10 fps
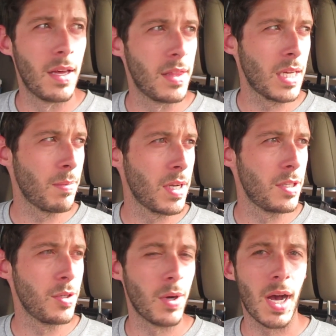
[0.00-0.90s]
I think I'm going to
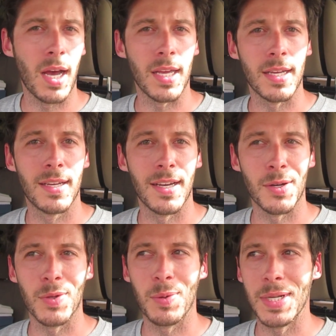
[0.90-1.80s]
do a hike. I
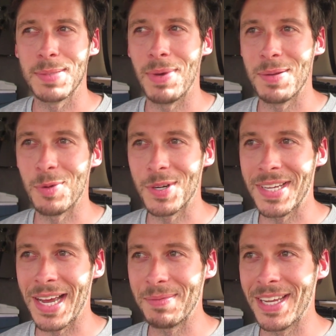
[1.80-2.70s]
don't really want to spend more
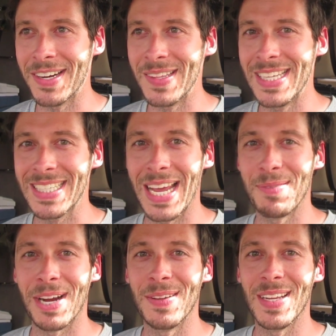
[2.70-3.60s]
time here in this
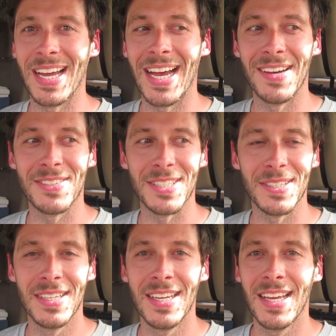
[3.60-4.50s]
campground than I have
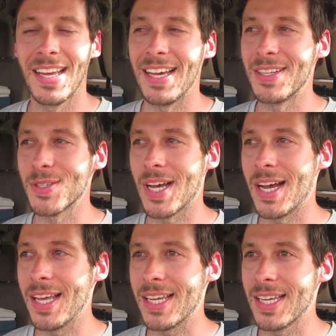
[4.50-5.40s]
to. And there's a
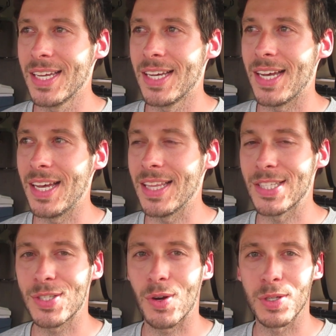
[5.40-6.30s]
hike
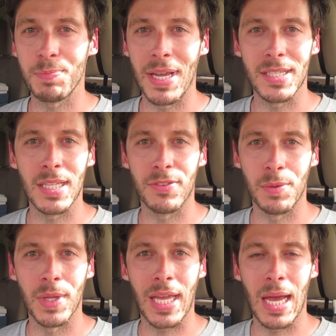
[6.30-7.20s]
that starts basically
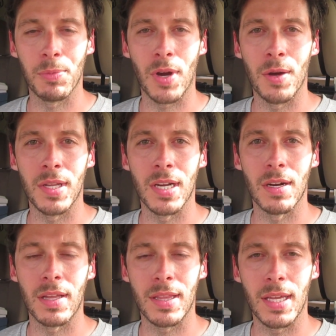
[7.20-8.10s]
from the campground here.
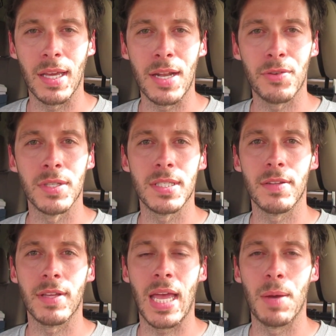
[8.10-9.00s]
At the entrance to
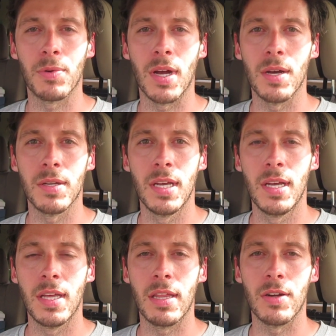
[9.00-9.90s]
the campground,
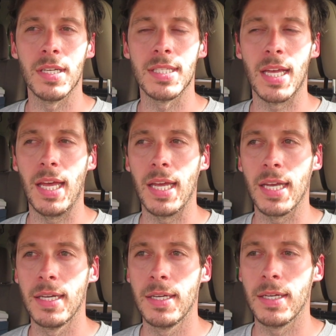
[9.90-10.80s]
there is
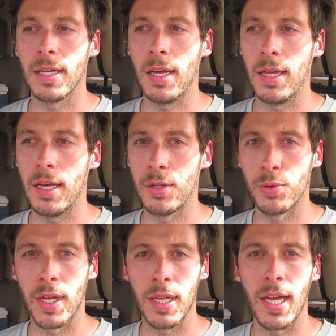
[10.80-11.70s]
a
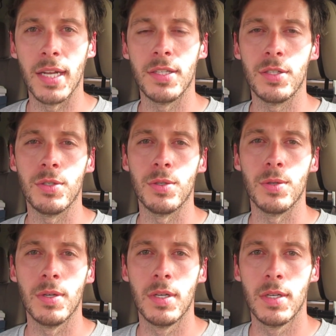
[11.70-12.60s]
trailhead
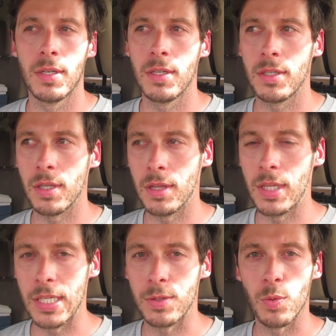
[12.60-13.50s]
to
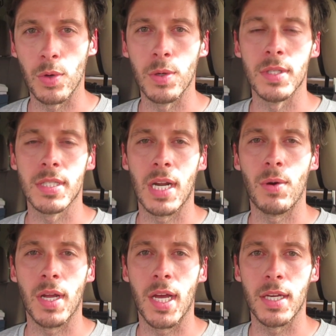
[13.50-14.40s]
these ruins that I
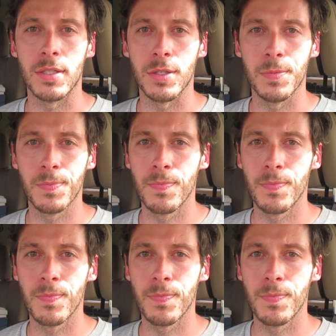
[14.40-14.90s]
want to hike to.